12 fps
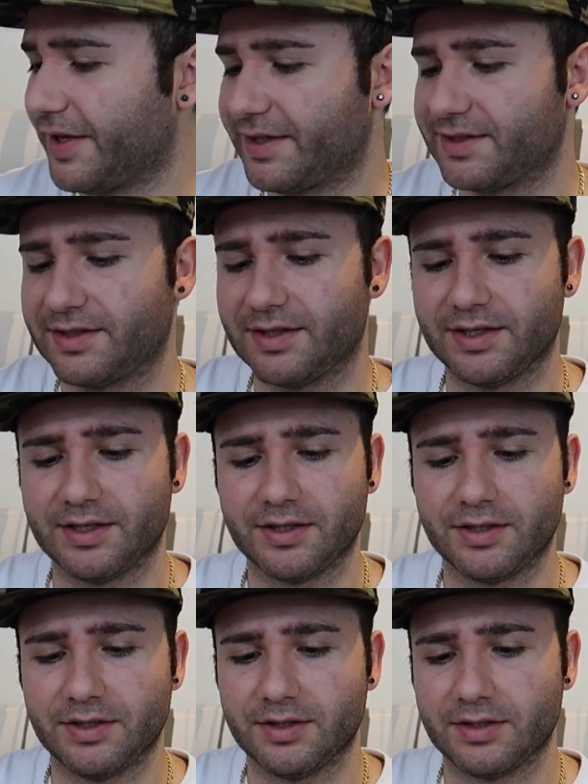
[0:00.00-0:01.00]
the next
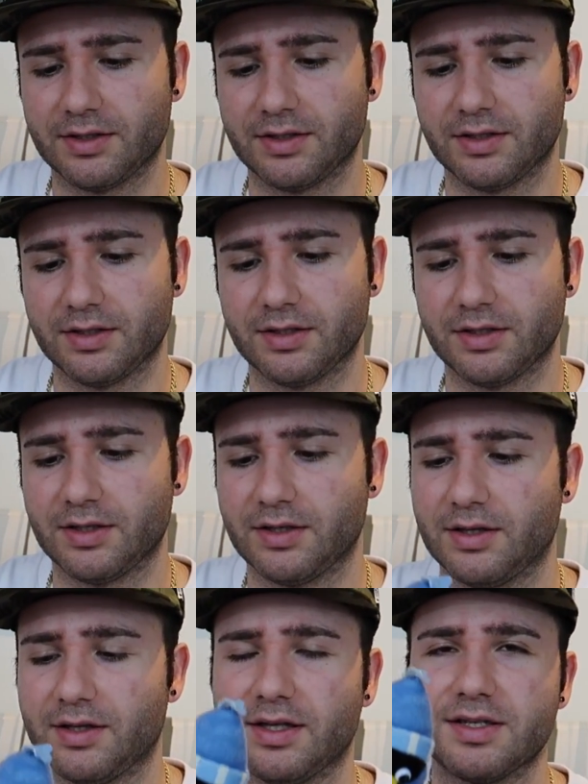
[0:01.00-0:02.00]
thing
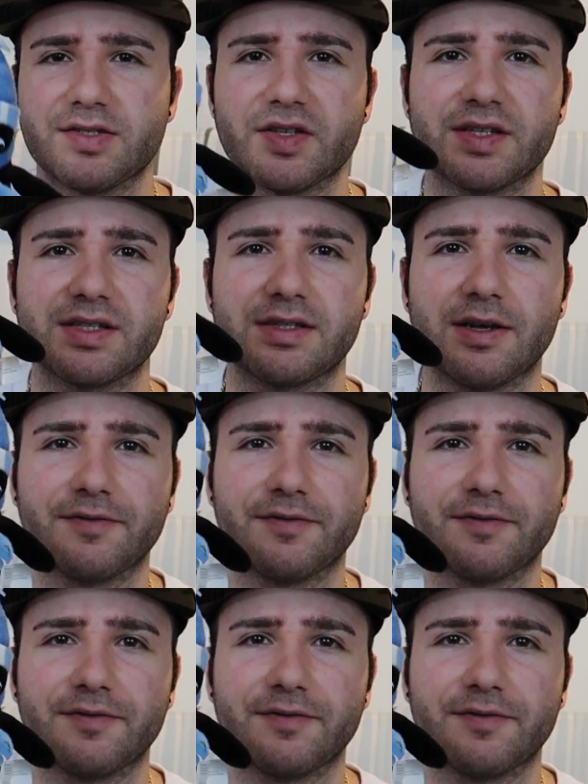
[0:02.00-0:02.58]
is this